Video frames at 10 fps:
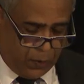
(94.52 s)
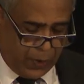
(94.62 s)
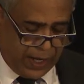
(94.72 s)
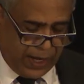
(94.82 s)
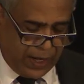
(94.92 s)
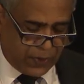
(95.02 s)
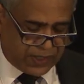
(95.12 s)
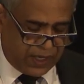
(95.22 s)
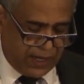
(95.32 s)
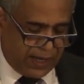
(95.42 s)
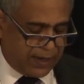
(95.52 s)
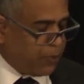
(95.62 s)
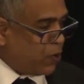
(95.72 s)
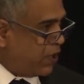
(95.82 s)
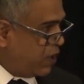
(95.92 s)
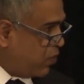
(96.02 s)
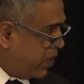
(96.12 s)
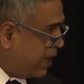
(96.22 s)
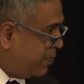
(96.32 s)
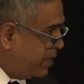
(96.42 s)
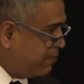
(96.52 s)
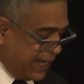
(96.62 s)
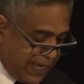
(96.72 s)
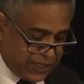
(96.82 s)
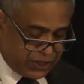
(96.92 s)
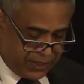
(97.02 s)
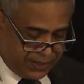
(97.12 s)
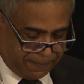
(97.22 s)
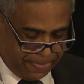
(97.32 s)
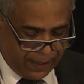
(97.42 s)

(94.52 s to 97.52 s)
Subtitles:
When I was a young boy growing up in Malaysia,